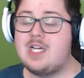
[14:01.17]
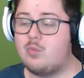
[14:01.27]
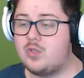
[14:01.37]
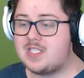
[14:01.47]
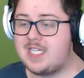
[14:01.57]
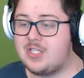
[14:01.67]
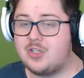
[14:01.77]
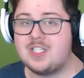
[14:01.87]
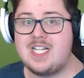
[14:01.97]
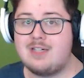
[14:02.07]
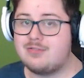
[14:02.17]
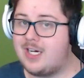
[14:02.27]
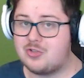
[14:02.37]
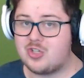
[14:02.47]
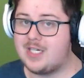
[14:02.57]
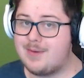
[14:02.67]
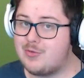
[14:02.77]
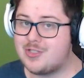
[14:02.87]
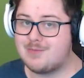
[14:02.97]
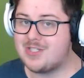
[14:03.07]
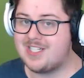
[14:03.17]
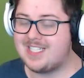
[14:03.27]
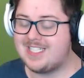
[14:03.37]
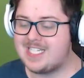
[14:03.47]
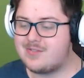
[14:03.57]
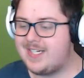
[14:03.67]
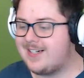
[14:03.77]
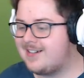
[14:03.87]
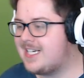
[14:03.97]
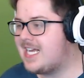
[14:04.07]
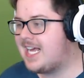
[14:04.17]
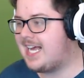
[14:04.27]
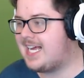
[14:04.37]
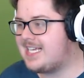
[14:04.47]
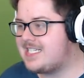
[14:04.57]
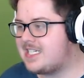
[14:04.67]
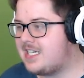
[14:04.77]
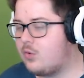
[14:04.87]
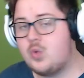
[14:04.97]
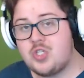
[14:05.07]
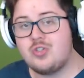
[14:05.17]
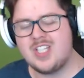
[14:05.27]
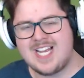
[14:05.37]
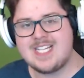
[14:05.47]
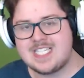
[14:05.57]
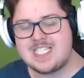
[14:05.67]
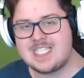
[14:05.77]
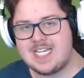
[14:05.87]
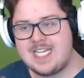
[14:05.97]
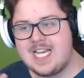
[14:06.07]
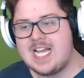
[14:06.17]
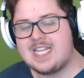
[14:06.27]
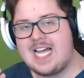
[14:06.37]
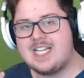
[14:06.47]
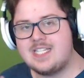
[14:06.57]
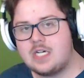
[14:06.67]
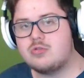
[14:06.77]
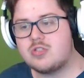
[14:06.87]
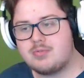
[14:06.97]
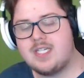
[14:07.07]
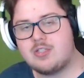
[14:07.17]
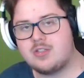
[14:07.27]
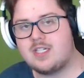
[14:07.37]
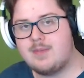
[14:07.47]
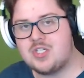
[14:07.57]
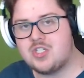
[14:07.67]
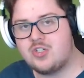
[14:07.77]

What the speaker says: Was there not enough? I'll try to be more Super Sonic in the next video. And would you like to see that Knuckles playthrough that I mentioned